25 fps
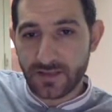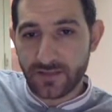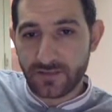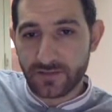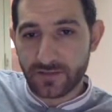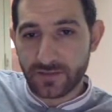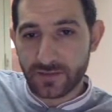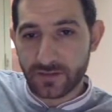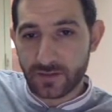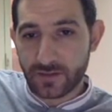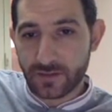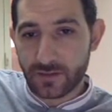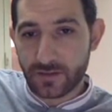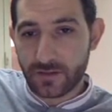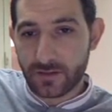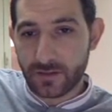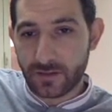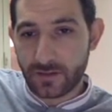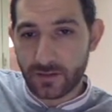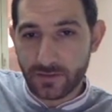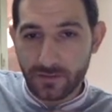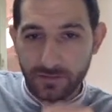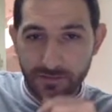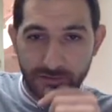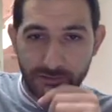after R,
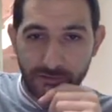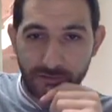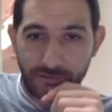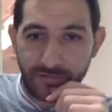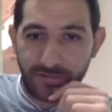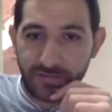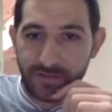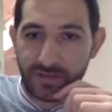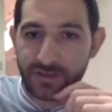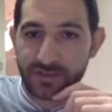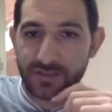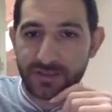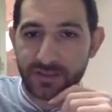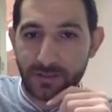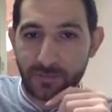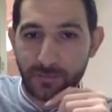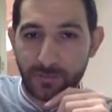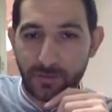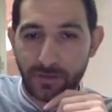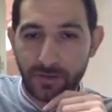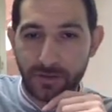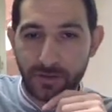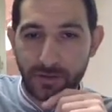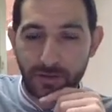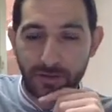so first
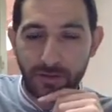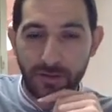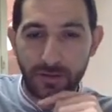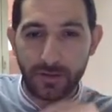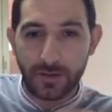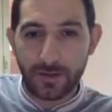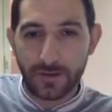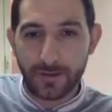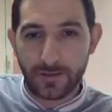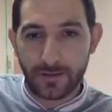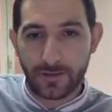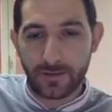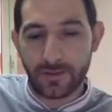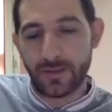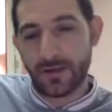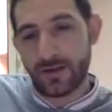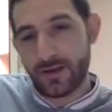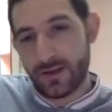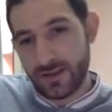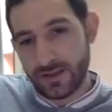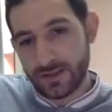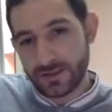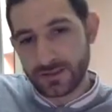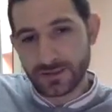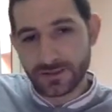apply R and
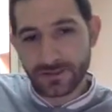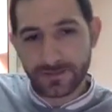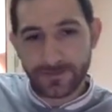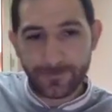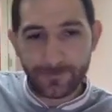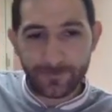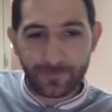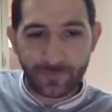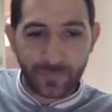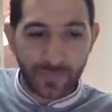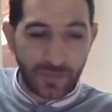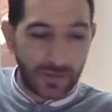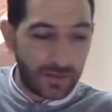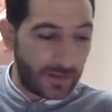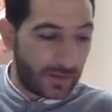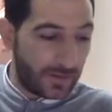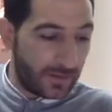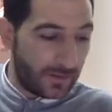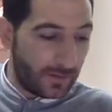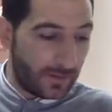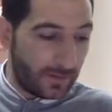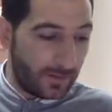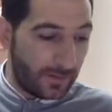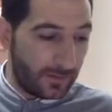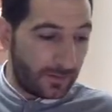then S.
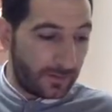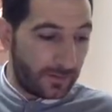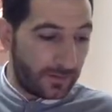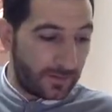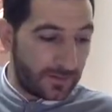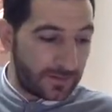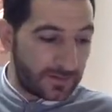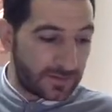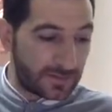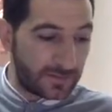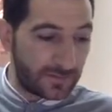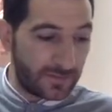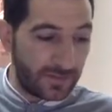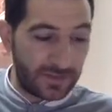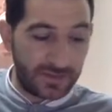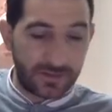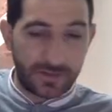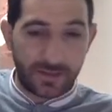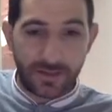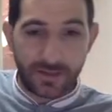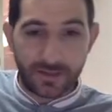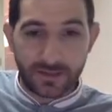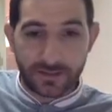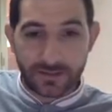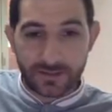Then this
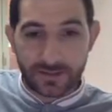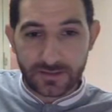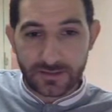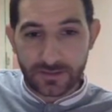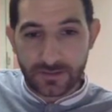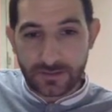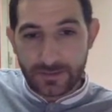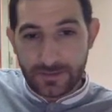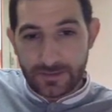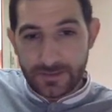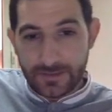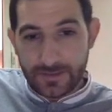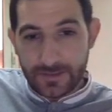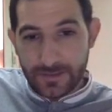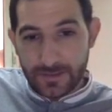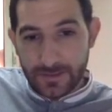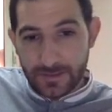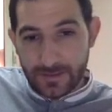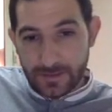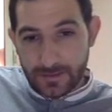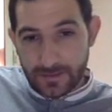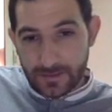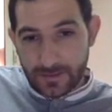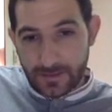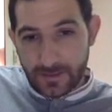matrix
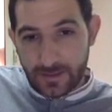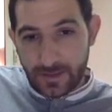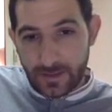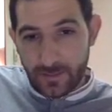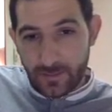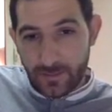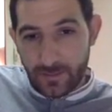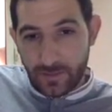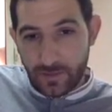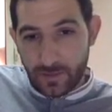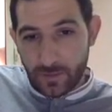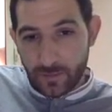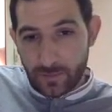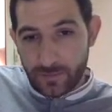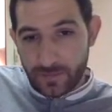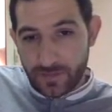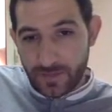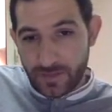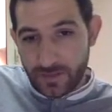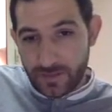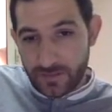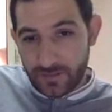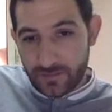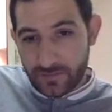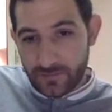can be
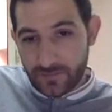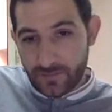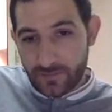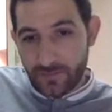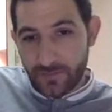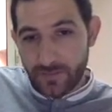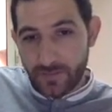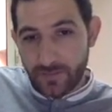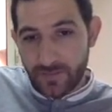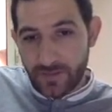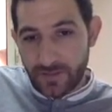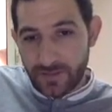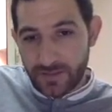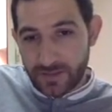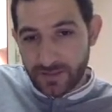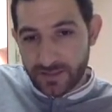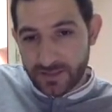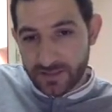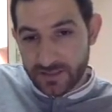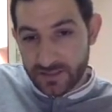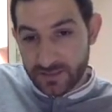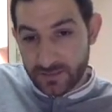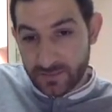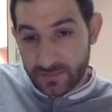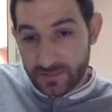obtained from the
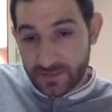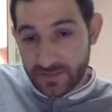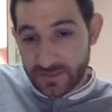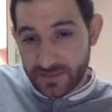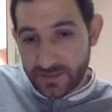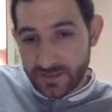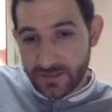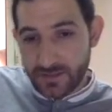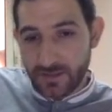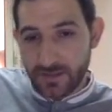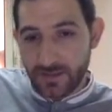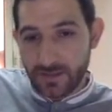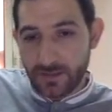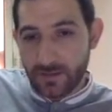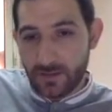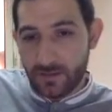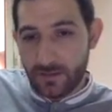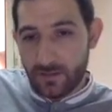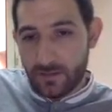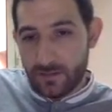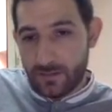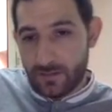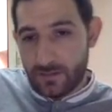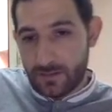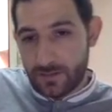matrix representing
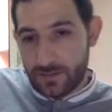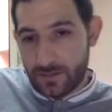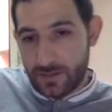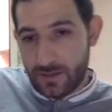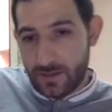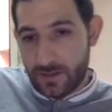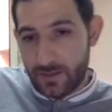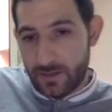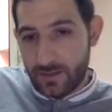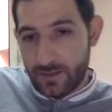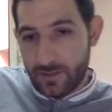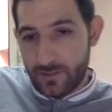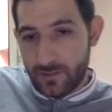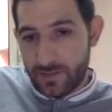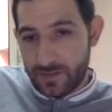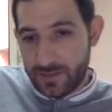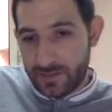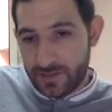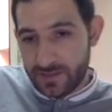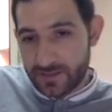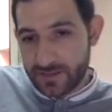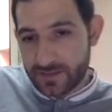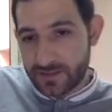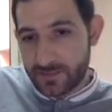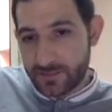R and the
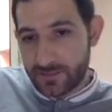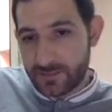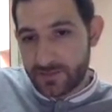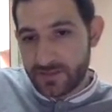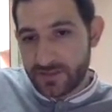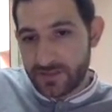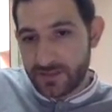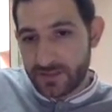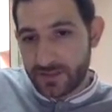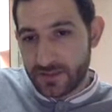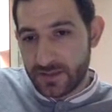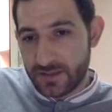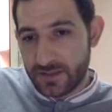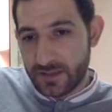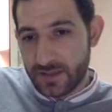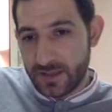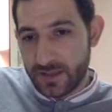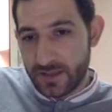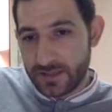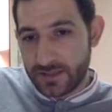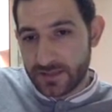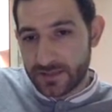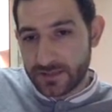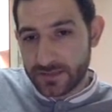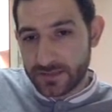matrix representing
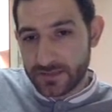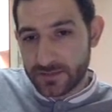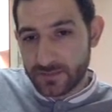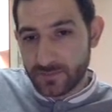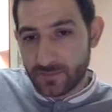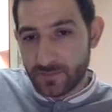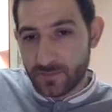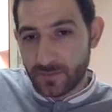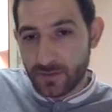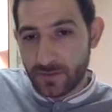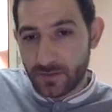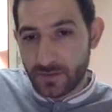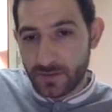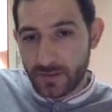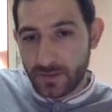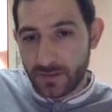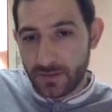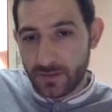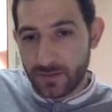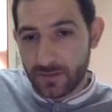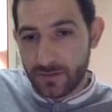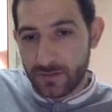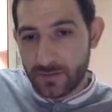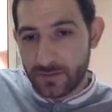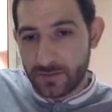S
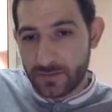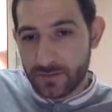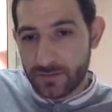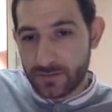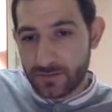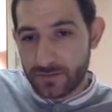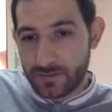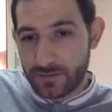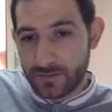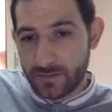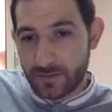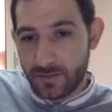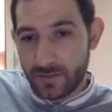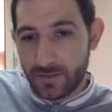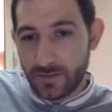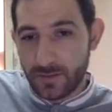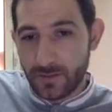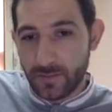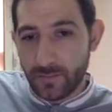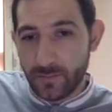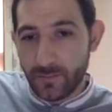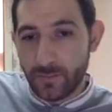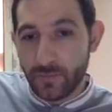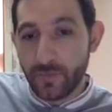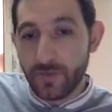by
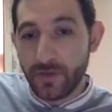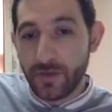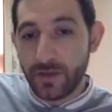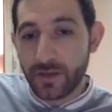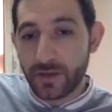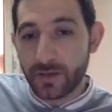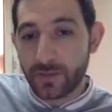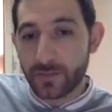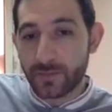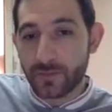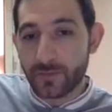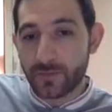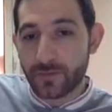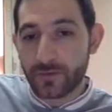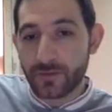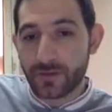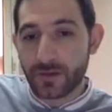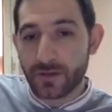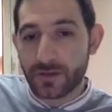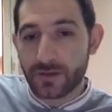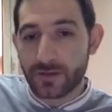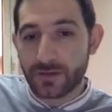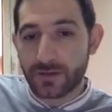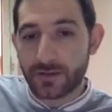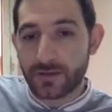the Boolean
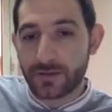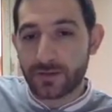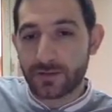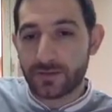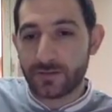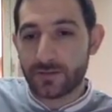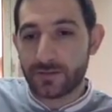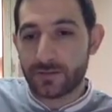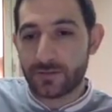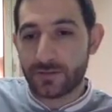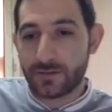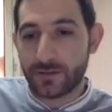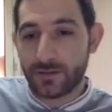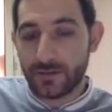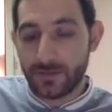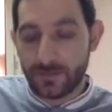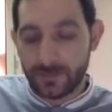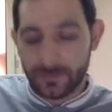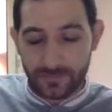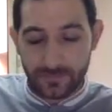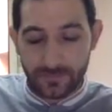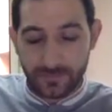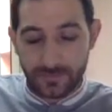product. Okay,